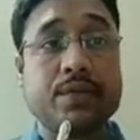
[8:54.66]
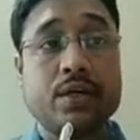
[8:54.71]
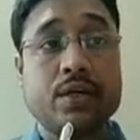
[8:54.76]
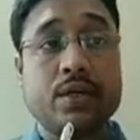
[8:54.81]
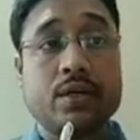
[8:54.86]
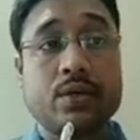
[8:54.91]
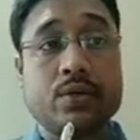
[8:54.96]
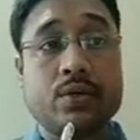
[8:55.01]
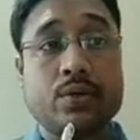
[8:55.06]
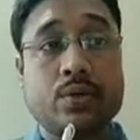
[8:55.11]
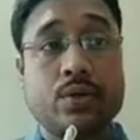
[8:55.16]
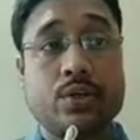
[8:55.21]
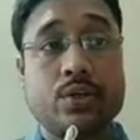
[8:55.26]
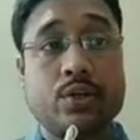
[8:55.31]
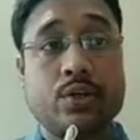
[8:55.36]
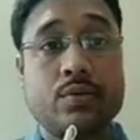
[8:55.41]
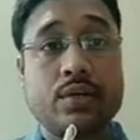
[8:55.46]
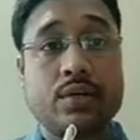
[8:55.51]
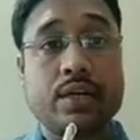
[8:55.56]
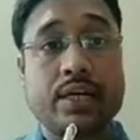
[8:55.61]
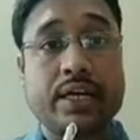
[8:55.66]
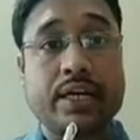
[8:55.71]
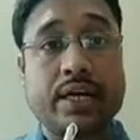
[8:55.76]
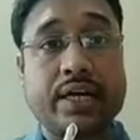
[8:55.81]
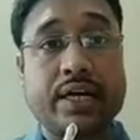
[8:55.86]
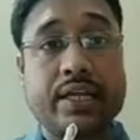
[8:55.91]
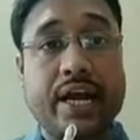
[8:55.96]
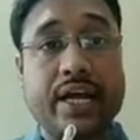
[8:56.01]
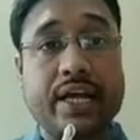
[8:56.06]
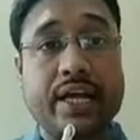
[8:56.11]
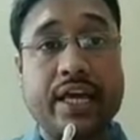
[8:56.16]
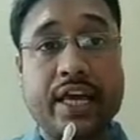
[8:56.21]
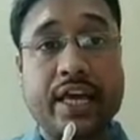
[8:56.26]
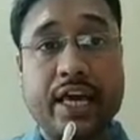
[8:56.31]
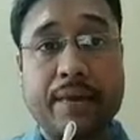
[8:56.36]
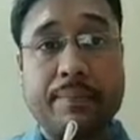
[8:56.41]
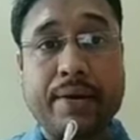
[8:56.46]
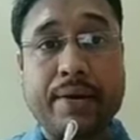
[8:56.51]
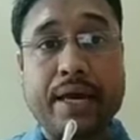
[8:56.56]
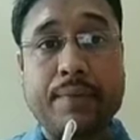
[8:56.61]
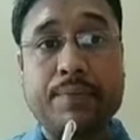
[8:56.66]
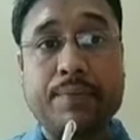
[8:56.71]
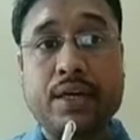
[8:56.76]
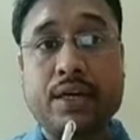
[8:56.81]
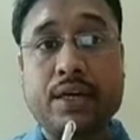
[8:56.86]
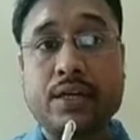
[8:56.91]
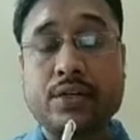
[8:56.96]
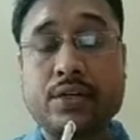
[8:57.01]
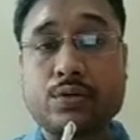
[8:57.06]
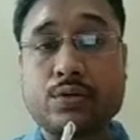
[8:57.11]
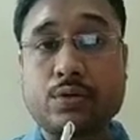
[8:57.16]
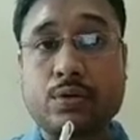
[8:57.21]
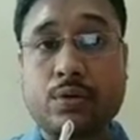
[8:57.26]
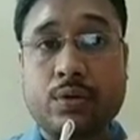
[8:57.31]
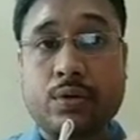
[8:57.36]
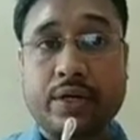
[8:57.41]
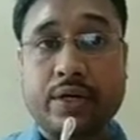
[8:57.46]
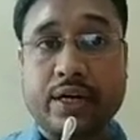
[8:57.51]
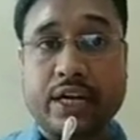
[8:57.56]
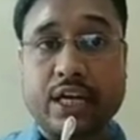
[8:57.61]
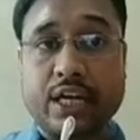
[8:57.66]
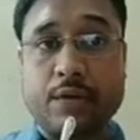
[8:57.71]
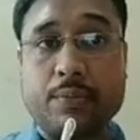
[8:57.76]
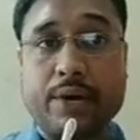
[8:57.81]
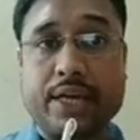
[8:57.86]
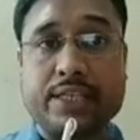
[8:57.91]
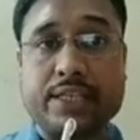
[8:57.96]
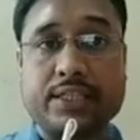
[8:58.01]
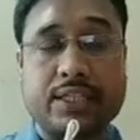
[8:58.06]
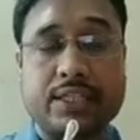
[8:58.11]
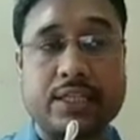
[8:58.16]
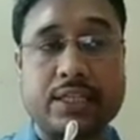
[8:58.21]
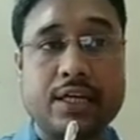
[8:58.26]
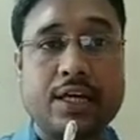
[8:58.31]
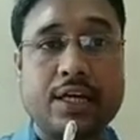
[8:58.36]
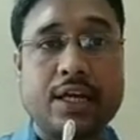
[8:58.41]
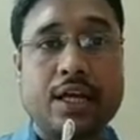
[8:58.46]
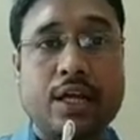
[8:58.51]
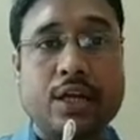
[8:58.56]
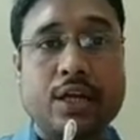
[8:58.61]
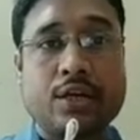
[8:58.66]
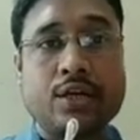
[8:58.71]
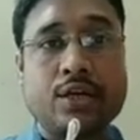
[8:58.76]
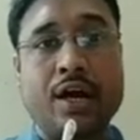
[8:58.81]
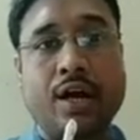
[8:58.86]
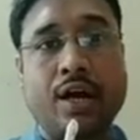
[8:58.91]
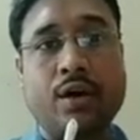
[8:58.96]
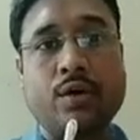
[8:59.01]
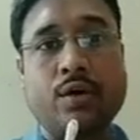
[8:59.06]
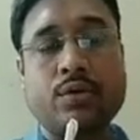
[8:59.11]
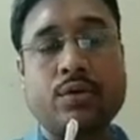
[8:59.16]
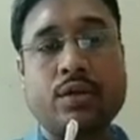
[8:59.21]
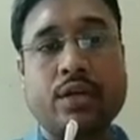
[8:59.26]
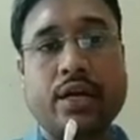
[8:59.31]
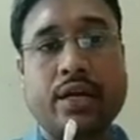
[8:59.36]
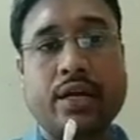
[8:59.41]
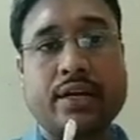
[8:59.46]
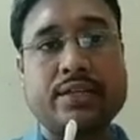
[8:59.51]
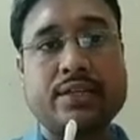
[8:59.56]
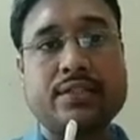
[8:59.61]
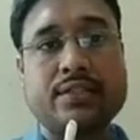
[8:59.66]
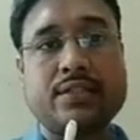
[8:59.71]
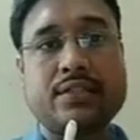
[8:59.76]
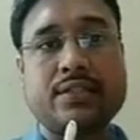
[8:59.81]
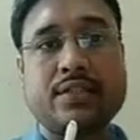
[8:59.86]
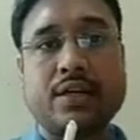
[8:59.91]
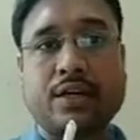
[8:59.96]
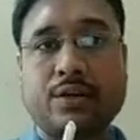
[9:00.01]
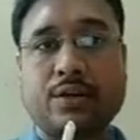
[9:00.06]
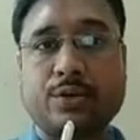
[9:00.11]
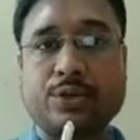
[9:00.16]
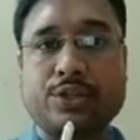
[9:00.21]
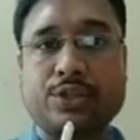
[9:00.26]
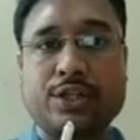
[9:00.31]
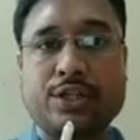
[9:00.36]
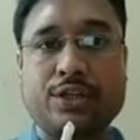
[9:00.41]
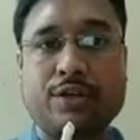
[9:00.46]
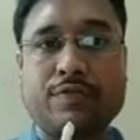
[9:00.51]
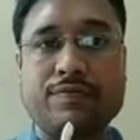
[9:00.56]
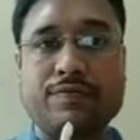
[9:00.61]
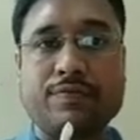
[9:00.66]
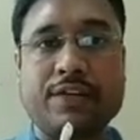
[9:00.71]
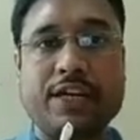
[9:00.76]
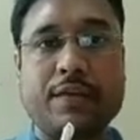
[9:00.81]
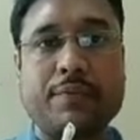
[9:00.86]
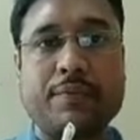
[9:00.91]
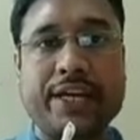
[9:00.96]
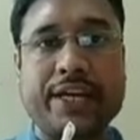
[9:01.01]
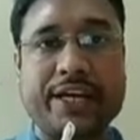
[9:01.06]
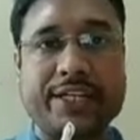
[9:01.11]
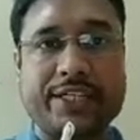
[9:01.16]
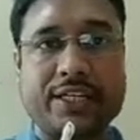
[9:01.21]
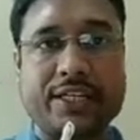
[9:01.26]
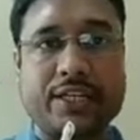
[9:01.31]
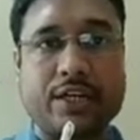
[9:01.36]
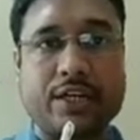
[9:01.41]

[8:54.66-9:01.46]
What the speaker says: So you will get that a by b into d by c. Now it is a question of multiplication now,